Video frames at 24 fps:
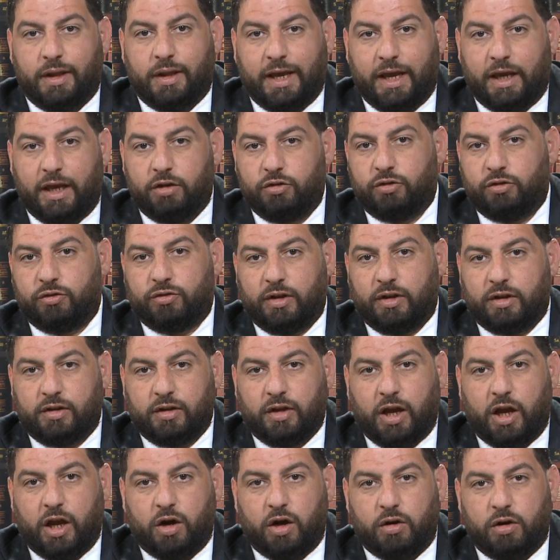agents at the
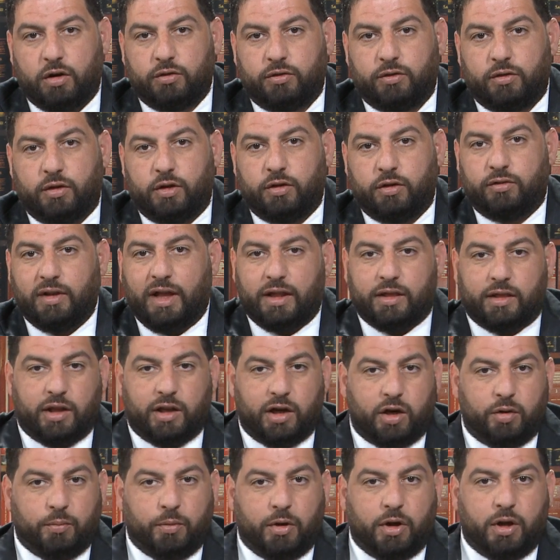IRS, it's not
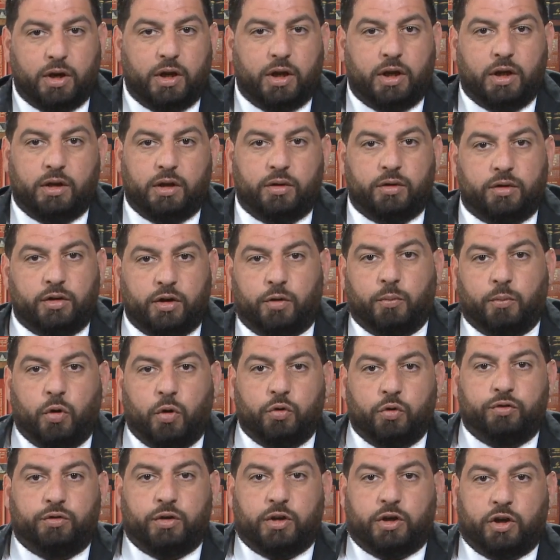their money. They're
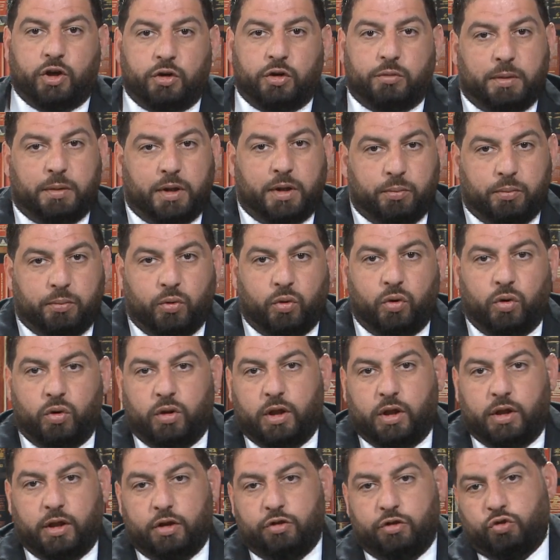mostly good
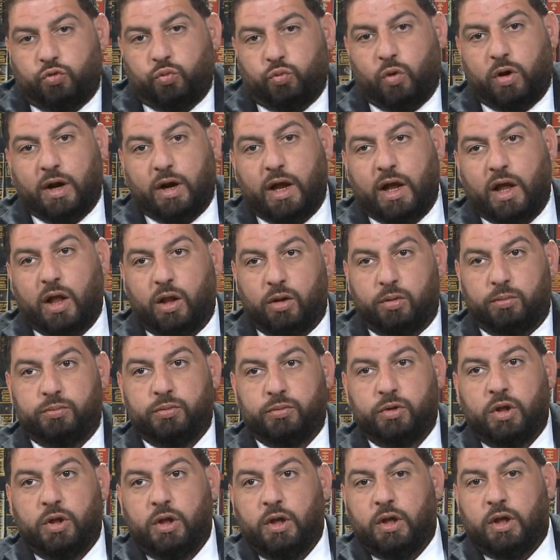people, and they just want to help.
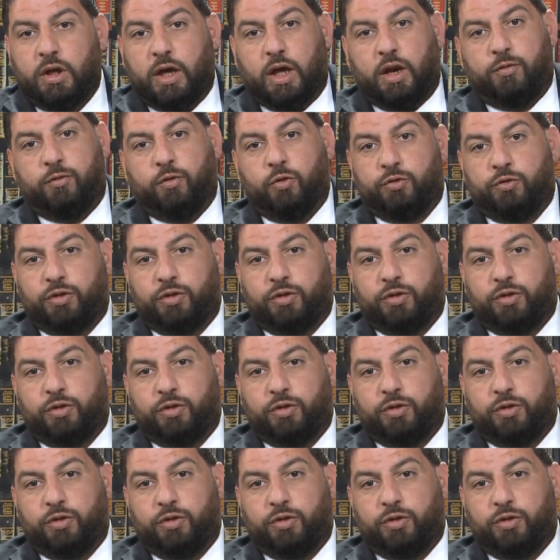And if it